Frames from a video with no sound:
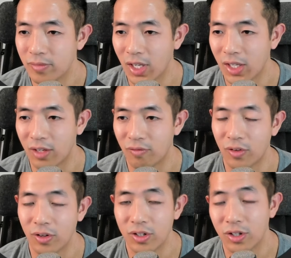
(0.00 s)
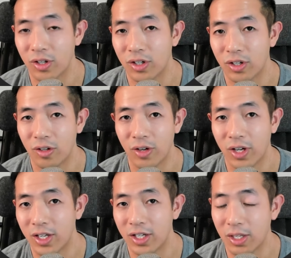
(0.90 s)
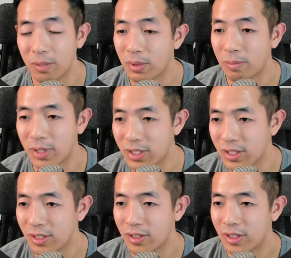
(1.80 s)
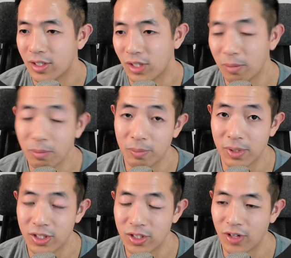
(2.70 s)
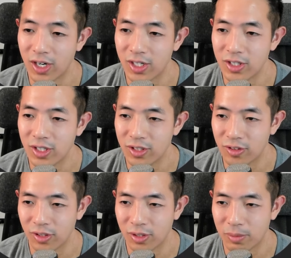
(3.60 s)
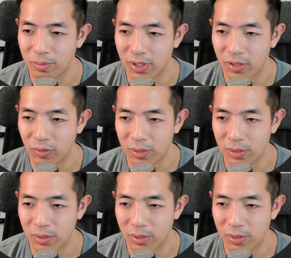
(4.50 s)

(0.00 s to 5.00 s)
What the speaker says: And then fourth, you're going to go ahead and implement the strategy. So we